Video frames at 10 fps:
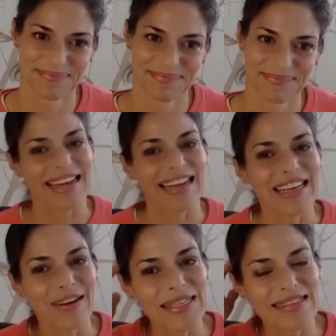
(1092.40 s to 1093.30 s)
I said,
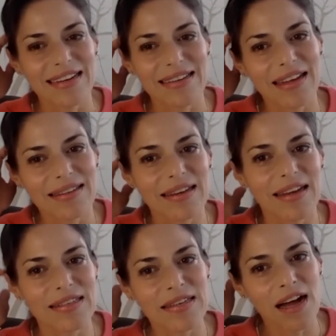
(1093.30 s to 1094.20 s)

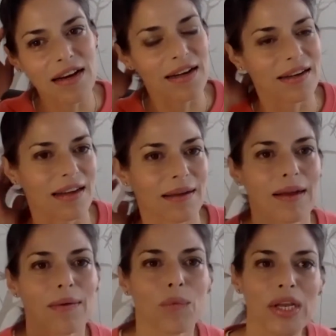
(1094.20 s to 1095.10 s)
it's not
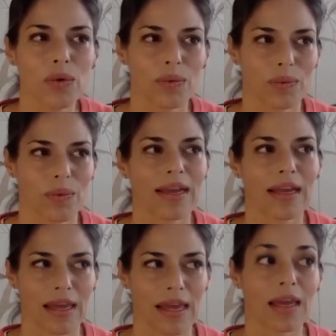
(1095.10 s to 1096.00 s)

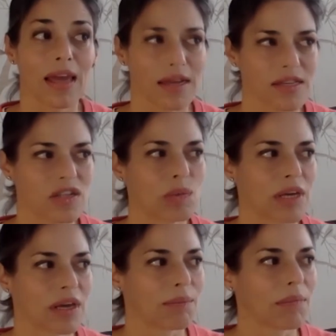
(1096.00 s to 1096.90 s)
it gets to
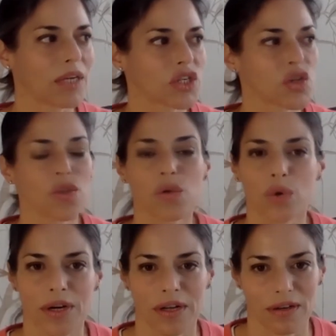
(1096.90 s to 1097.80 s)
be much
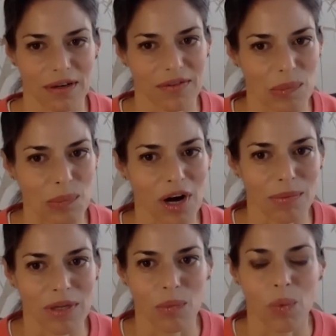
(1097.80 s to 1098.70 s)
thornier of a
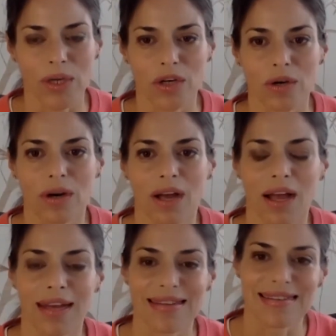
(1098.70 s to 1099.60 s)
problem when you're
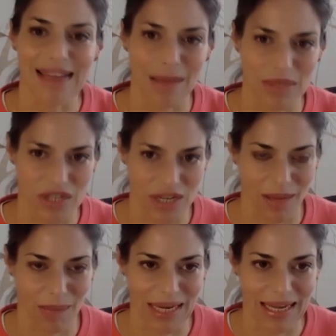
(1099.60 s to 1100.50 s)
an established
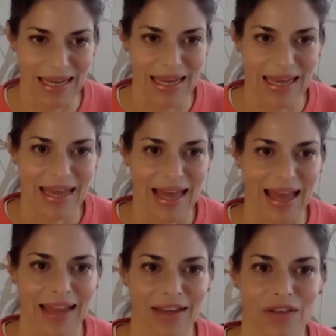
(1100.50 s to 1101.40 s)
company
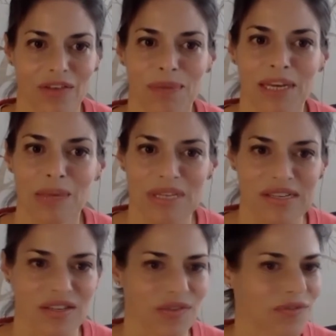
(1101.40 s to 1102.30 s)
and you've been in
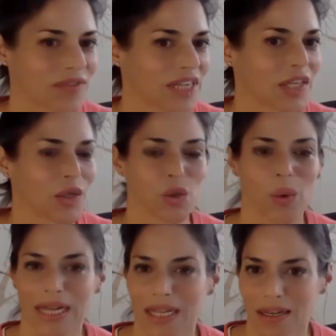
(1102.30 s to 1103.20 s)
business for 15 or
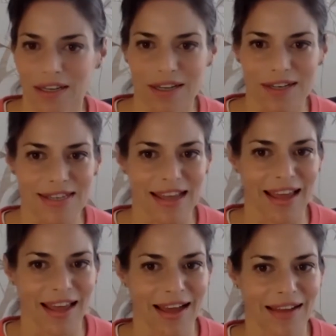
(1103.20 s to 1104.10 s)
20 years,
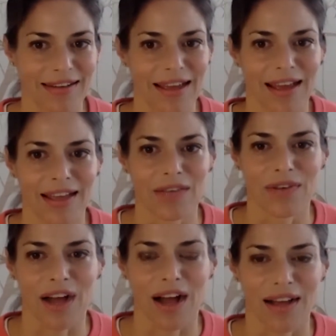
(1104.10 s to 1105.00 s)
and you've
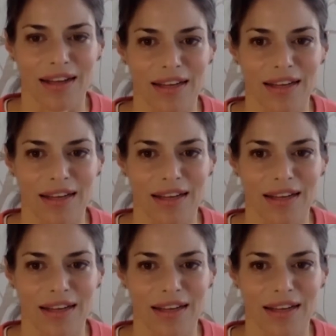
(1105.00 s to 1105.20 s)
got,